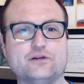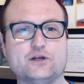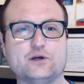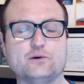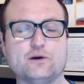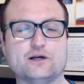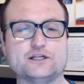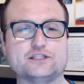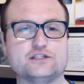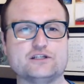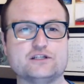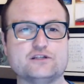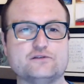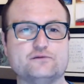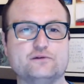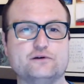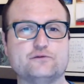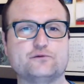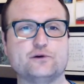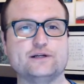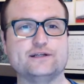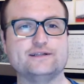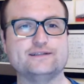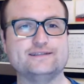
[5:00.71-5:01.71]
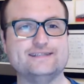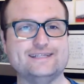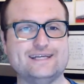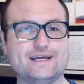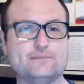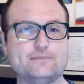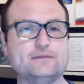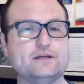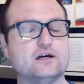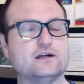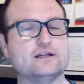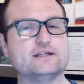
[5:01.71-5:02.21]
questions, feel free to
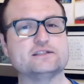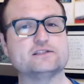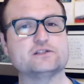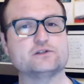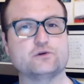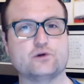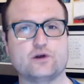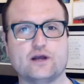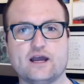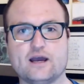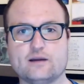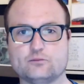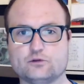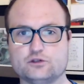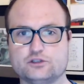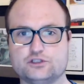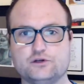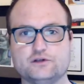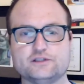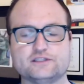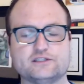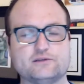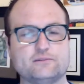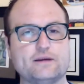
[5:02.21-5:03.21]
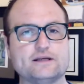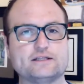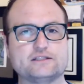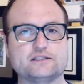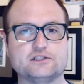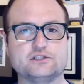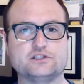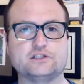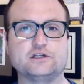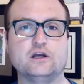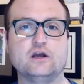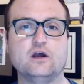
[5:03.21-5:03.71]
DM me on Instagram or shoot us a
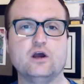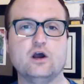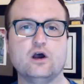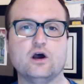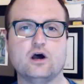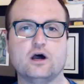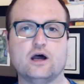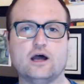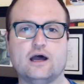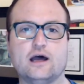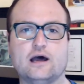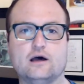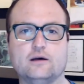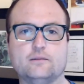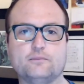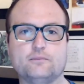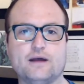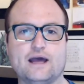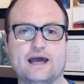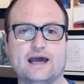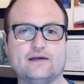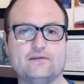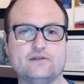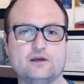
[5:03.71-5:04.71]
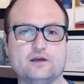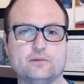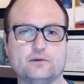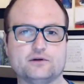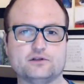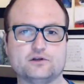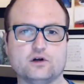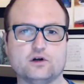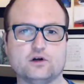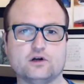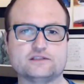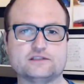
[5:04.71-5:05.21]
message um, at The
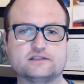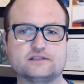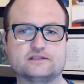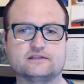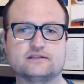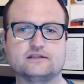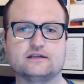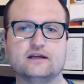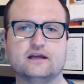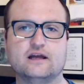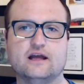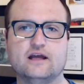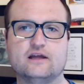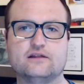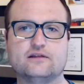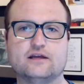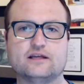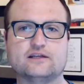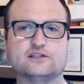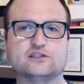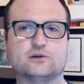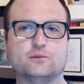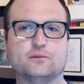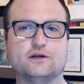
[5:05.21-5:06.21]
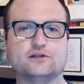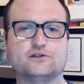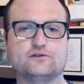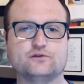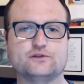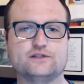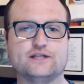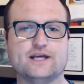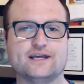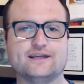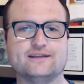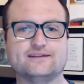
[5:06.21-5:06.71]
Abundant Artist. Thanks so much
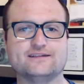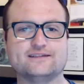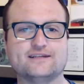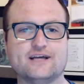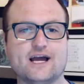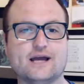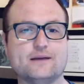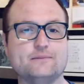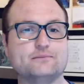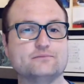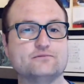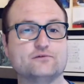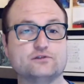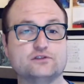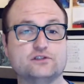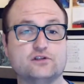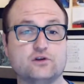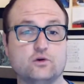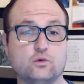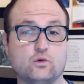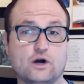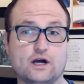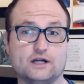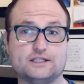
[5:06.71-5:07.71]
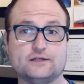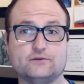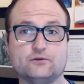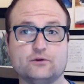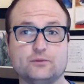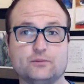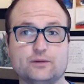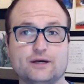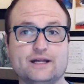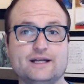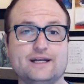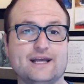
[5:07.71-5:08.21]
for taking the time to watch
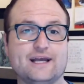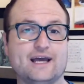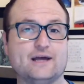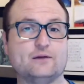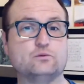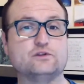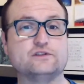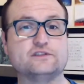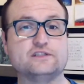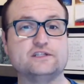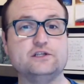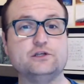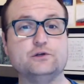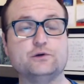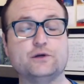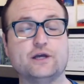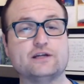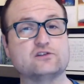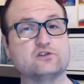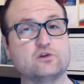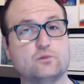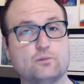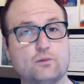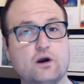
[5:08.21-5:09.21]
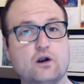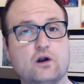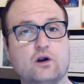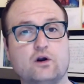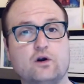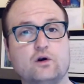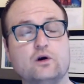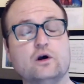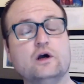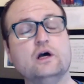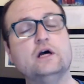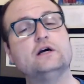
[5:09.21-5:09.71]
everybody, and we'll see you again
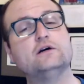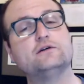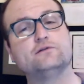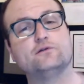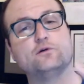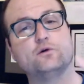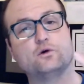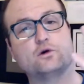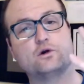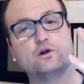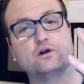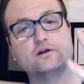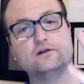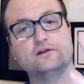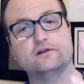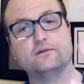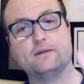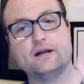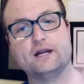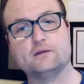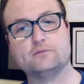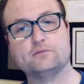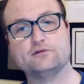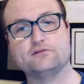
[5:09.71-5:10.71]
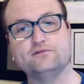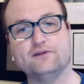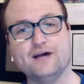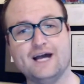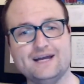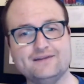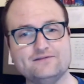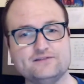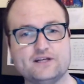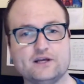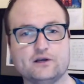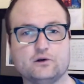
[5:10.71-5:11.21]
tomorrow for my number
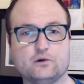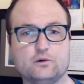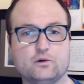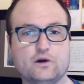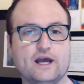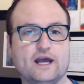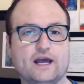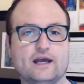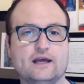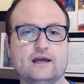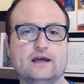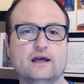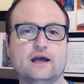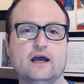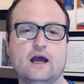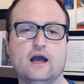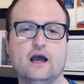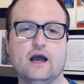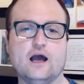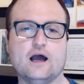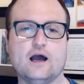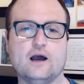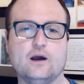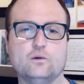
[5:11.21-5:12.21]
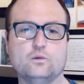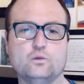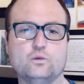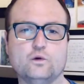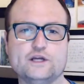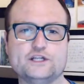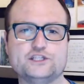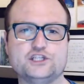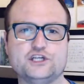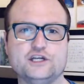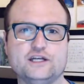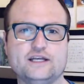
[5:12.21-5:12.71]
five takeaway, uh,
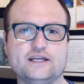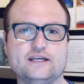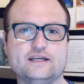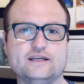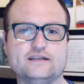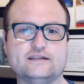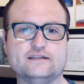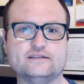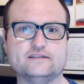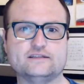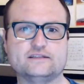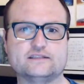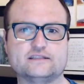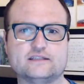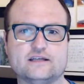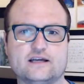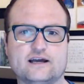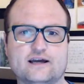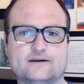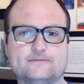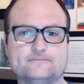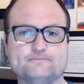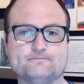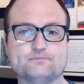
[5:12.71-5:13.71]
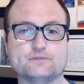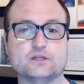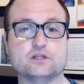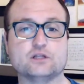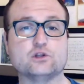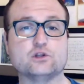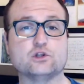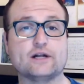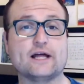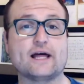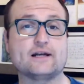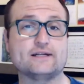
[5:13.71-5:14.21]
which is um,
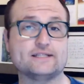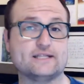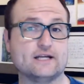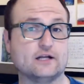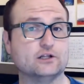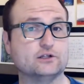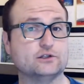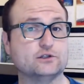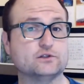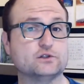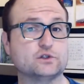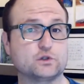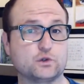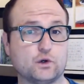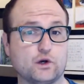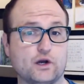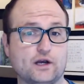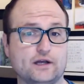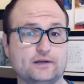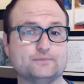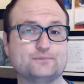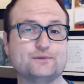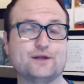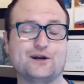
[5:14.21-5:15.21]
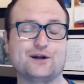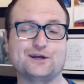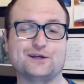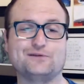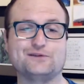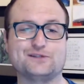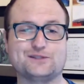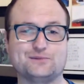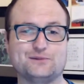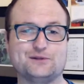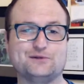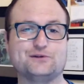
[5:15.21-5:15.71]
learn how to tell a good story. And
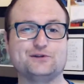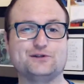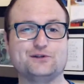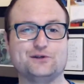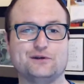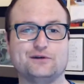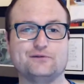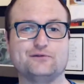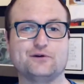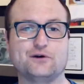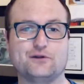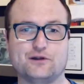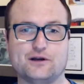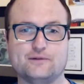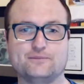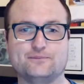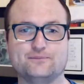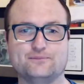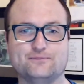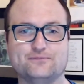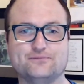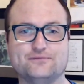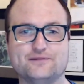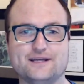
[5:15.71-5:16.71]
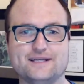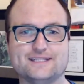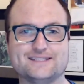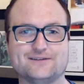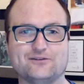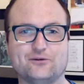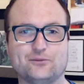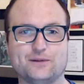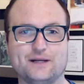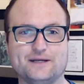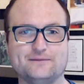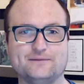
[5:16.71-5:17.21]
I'll give you some good info there. Thanks,
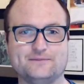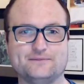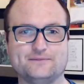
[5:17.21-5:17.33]
everybody.